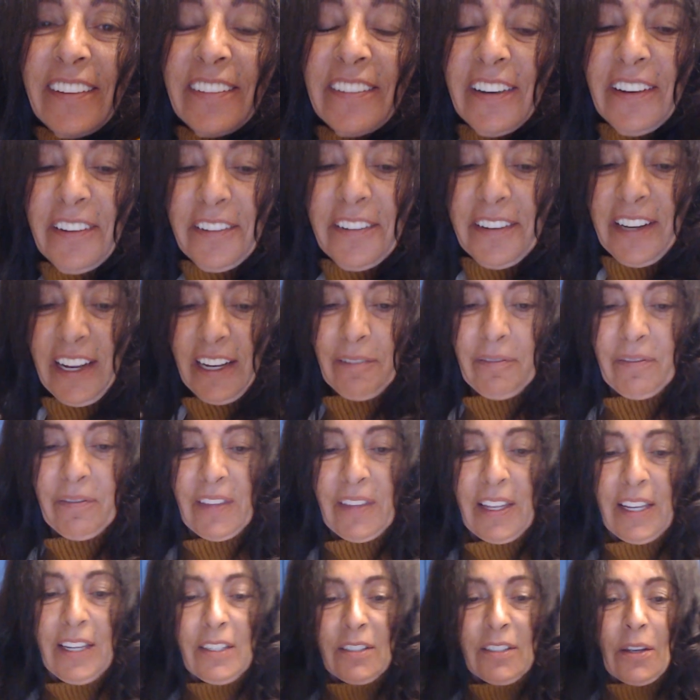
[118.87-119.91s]
go. Okay,
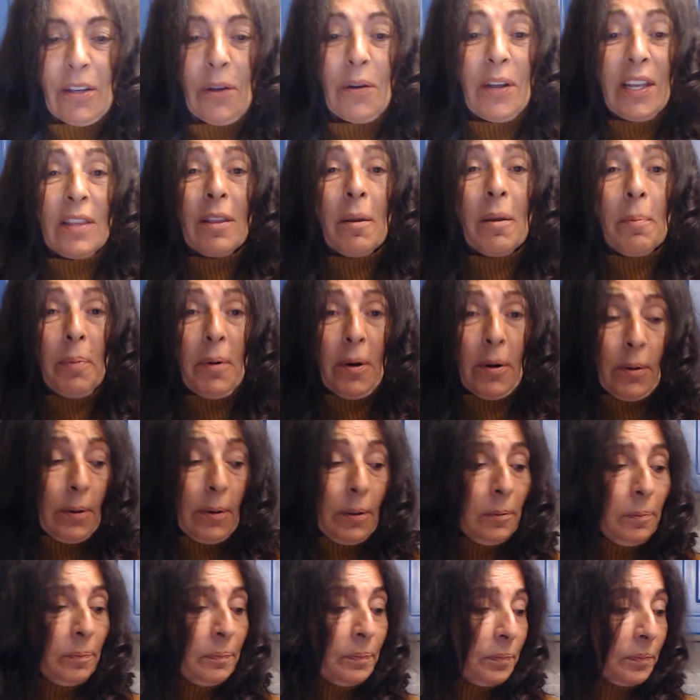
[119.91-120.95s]
so in the
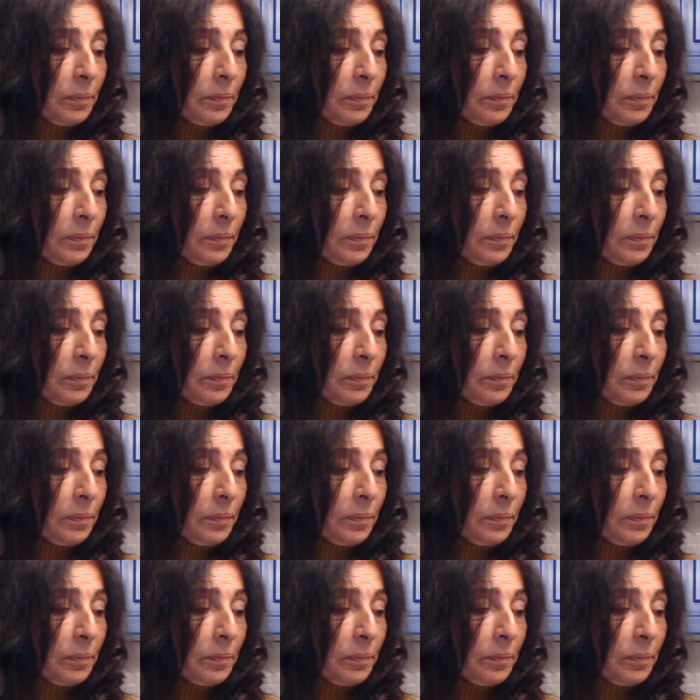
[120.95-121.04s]
bowl,